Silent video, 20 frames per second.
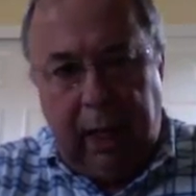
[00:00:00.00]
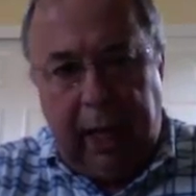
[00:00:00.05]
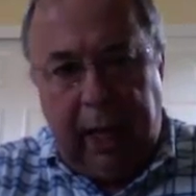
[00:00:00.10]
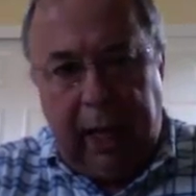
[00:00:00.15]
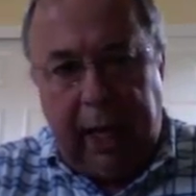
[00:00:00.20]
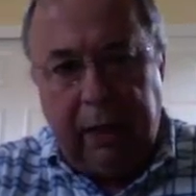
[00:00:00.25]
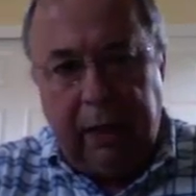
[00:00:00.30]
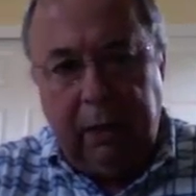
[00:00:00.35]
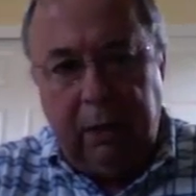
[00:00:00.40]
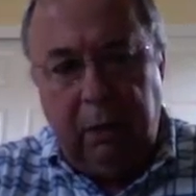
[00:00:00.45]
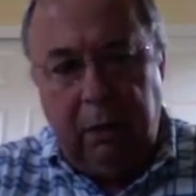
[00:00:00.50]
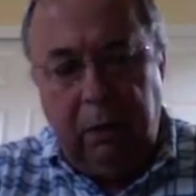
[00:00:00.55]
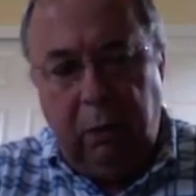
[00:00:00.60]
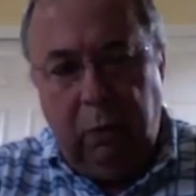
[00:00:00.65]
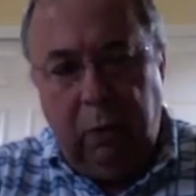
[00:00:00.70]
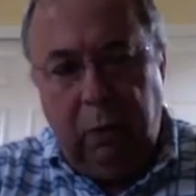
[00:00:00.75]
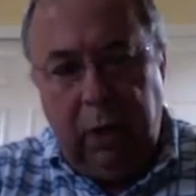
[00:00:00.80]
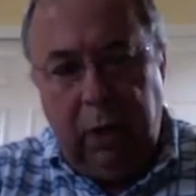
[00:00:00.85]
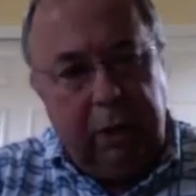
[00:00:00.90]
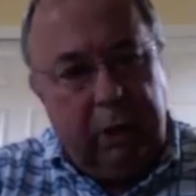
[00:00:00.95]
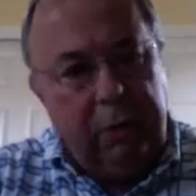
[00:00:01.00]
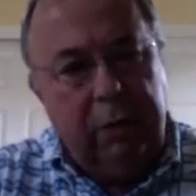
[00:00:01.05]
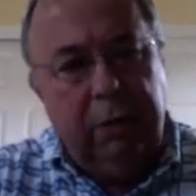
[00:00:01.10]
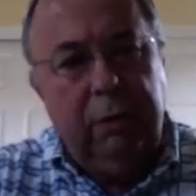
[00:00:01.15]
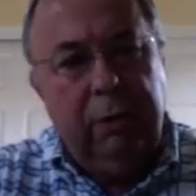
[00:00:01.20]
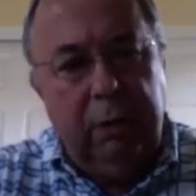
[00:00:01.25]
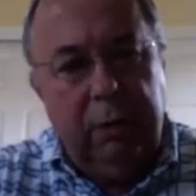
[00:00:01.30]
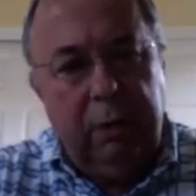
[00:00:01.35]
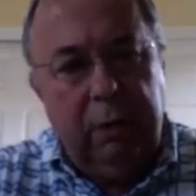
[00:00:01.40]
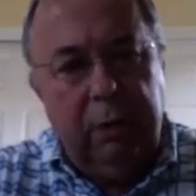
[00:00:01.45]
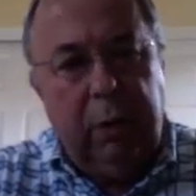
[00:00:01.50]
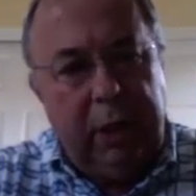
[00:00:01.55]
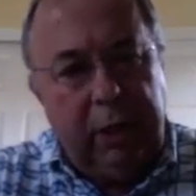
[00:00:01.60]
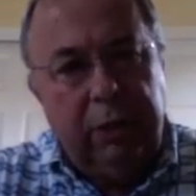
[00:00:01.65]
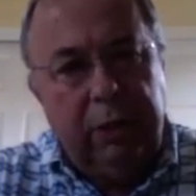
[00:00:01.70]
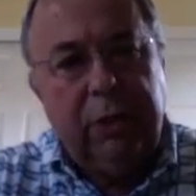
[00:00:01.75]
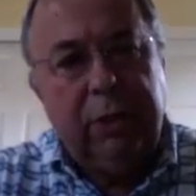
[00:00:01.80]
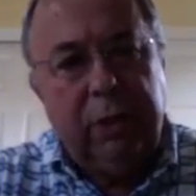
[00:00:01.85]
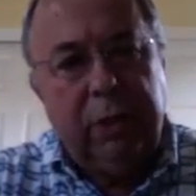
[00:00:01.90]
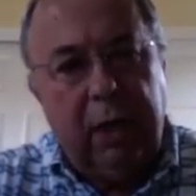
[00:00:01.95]
And when you do, when
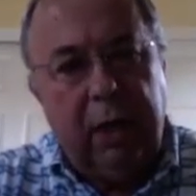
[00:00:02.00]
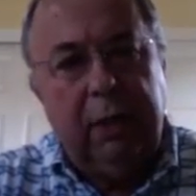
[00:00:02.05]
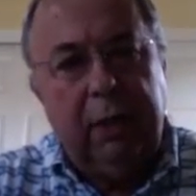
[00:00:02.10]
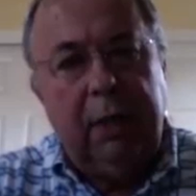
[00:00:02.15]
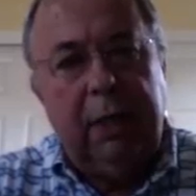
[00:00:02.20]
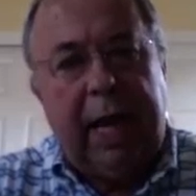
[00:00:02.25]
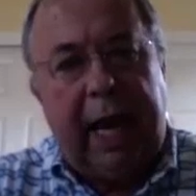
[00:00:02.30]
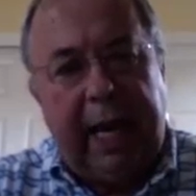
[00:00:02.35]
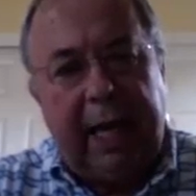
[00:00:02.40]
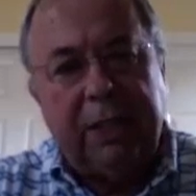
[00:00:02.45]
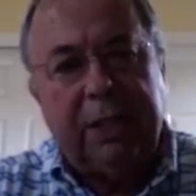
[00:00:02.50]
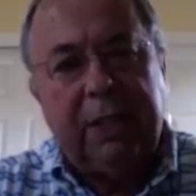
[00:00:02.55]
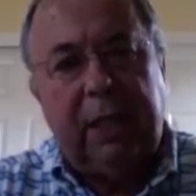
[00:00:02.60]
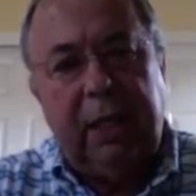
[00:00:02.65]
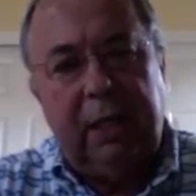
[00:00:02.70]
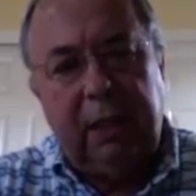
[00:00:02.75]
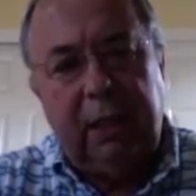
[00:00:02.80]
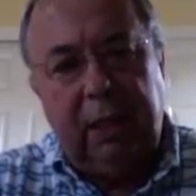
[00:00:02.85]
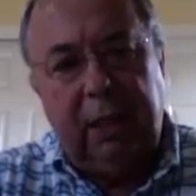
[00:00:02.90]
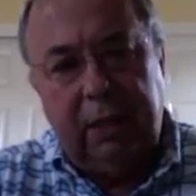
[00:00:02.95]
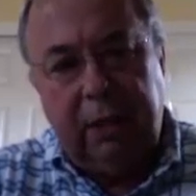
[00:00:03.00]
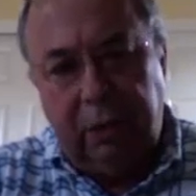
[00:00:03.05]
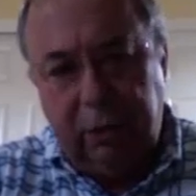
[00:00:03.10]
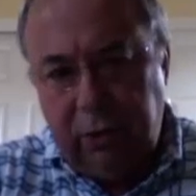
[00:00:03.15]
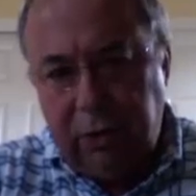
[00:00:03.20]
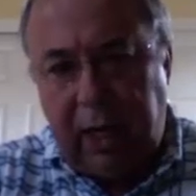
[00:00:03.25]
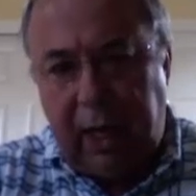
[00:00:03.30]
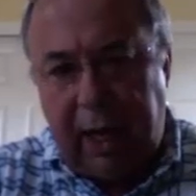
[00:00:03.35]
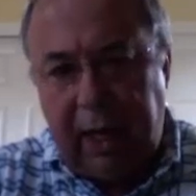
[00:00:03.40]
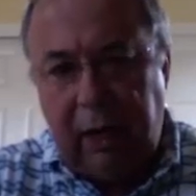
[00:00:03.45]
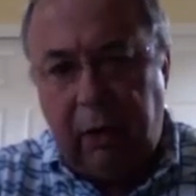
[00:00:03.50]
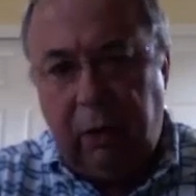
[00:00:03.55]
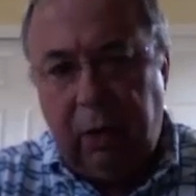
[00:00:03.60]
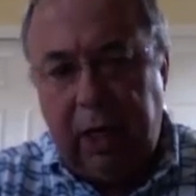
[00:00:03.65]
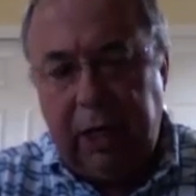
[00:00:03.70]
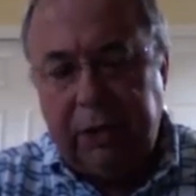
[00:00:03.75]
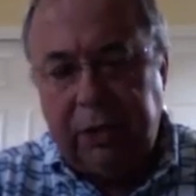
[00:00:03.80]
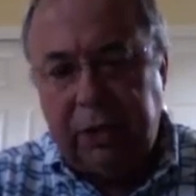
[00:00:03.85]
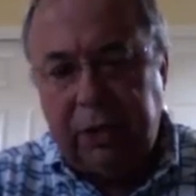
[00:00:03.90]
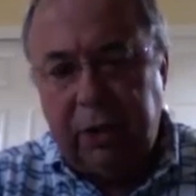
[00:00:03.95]
you start asking those kind of
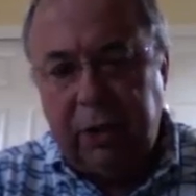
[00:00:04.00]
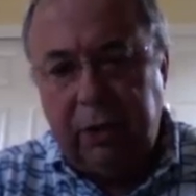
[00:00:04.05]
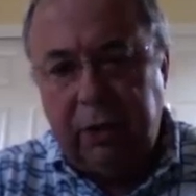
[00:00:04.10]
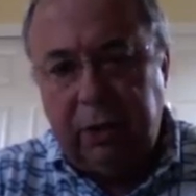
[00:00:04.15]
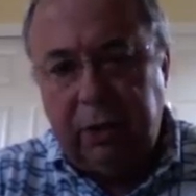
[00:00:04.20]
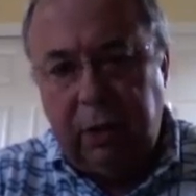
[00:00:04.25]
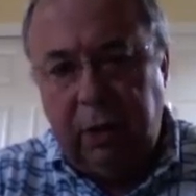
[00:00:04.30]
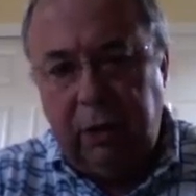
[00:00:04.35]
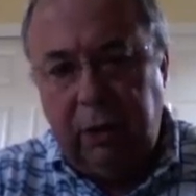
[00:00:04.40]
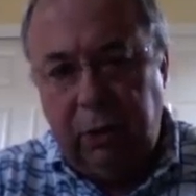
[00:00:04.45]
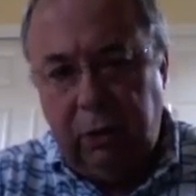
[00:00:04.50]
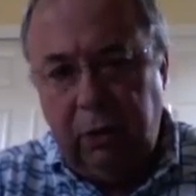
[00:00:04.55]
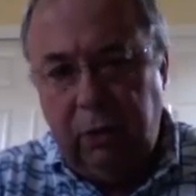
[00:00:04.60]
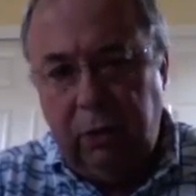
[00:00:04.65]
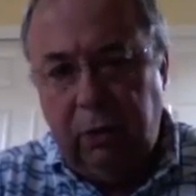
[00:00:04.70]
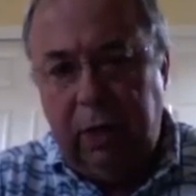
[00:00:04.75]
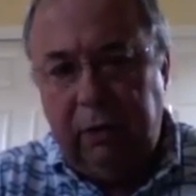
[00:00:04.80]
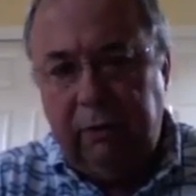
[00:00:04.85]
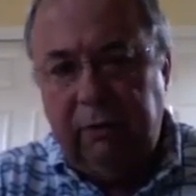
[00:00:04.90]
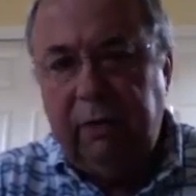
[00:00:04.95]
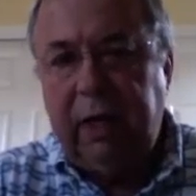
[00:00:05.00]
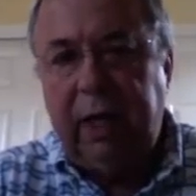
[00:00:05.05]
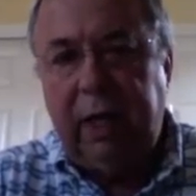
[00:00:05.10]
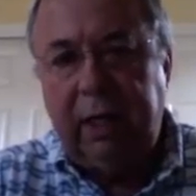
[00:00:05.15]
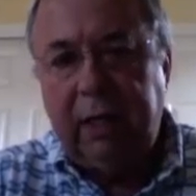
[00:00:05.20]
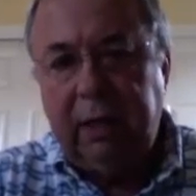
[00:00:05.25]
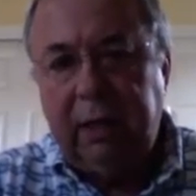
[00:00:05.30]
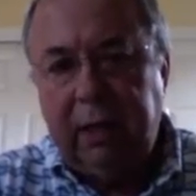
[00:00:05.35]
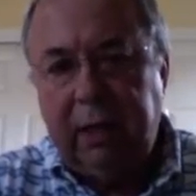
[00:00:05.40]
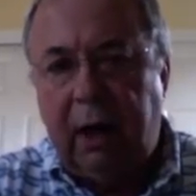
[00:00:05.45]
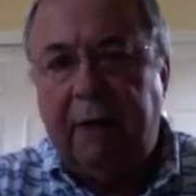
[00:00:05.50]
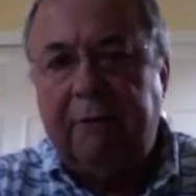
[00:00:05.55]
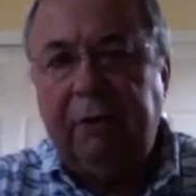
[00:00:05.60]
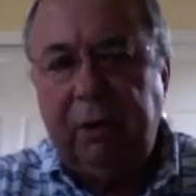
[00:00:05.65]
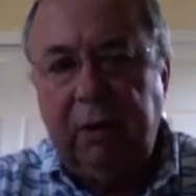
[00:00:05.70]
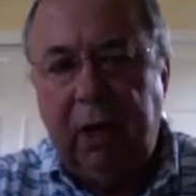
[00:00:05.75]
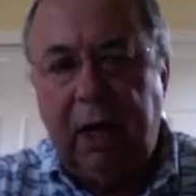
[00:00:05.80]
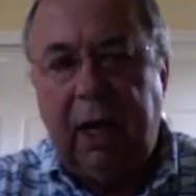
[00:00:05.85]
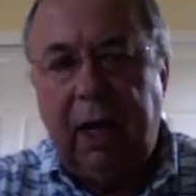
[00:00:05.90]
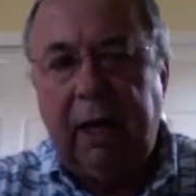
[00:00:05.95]
questions, you invent an
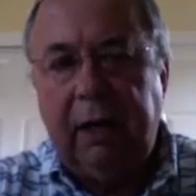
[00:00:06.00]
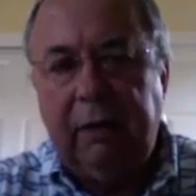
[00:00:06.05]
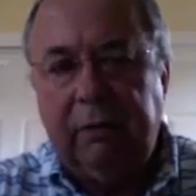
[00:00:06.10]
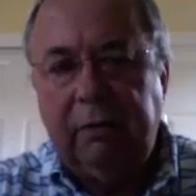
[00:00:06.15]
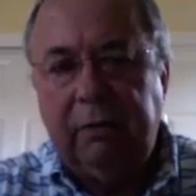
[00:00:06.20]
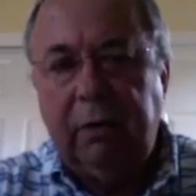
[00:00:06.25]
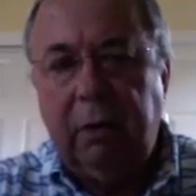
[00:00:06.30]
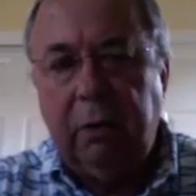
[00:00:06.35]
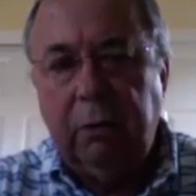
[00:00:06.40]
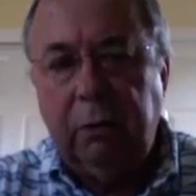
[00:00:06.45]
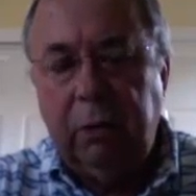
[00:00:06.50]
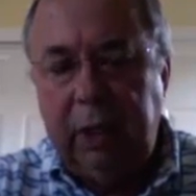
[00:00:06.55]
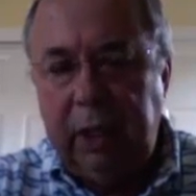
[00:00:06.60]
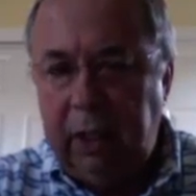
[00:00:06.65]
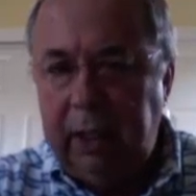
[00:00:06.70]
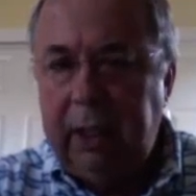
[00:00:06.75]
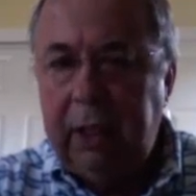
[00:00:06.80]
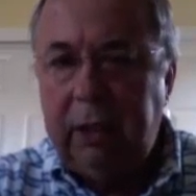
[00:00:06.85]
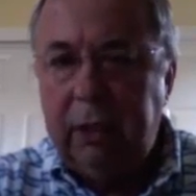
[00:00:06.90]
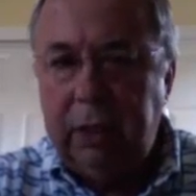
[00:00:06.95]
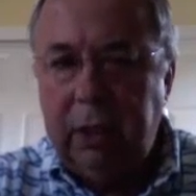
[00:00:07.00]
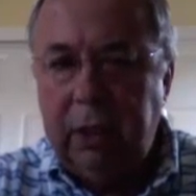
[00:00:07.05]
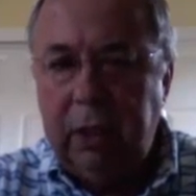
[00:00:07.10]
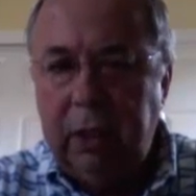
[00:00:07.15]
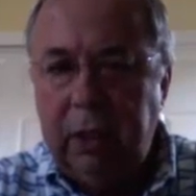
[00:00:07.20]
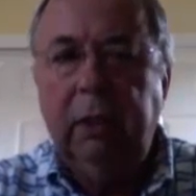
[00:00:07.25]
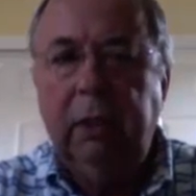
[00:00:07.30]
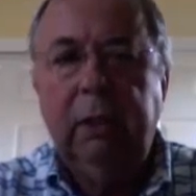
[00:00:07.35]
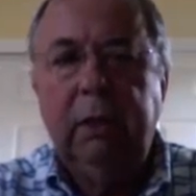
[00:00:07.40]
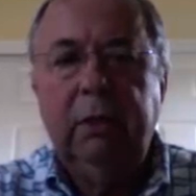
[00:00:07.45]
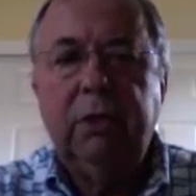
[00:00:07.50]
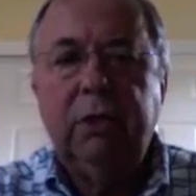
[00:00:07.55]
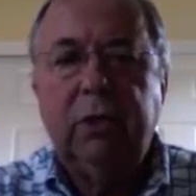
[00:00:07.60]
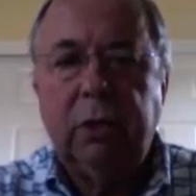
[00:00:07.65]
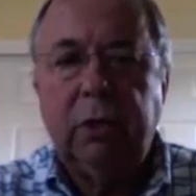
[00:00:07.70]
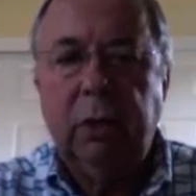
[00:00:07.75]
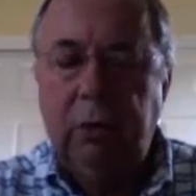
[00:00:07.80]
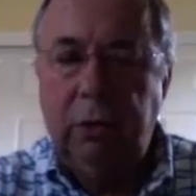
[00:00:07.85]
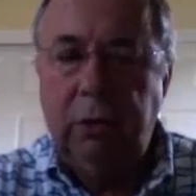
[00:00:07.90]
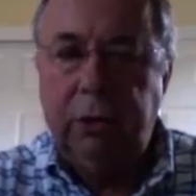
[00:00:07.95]
awful lot of really good
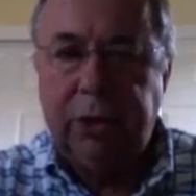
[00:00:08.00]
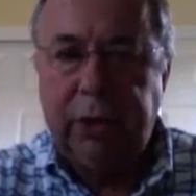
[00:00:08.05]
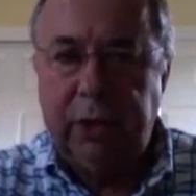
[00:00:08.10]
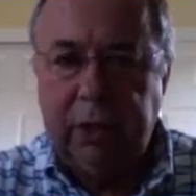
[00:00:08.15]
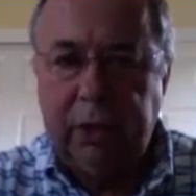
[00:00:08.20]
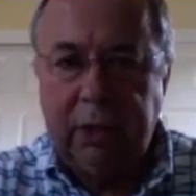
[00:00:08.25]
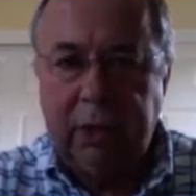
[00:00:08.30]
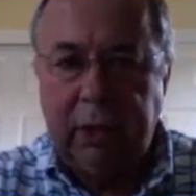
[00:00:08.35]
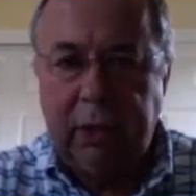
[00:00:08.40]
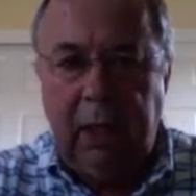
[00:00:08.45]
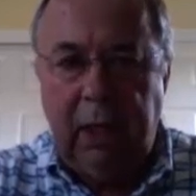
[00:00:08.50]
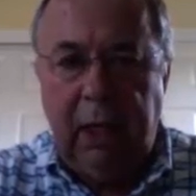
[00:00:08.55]
solutions.